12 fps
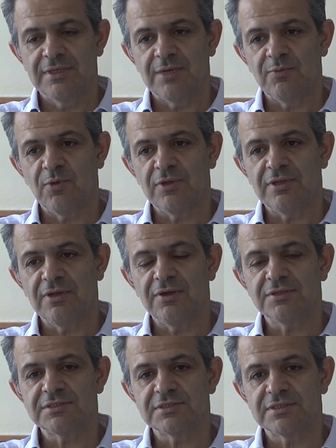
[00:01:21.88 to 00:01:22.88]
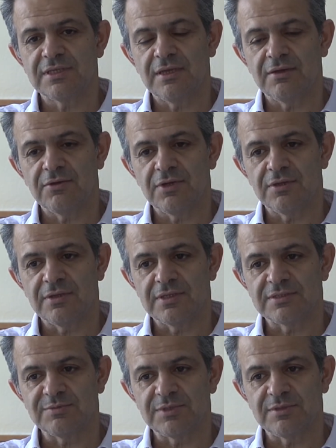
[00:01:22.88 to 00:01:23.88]
And one last area that
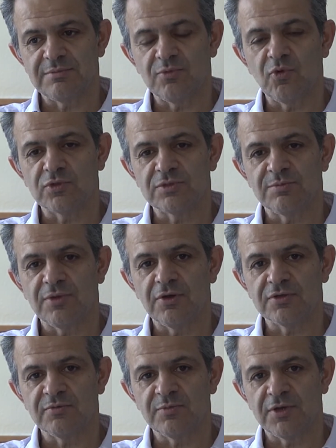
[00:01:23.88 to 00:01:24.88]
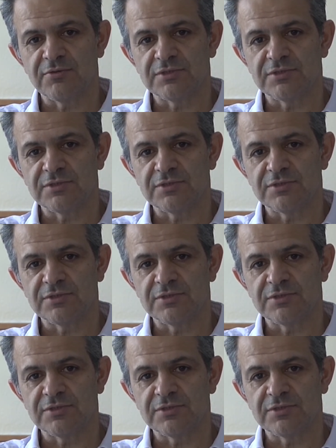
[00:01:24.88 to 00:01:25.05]
has been an important part of my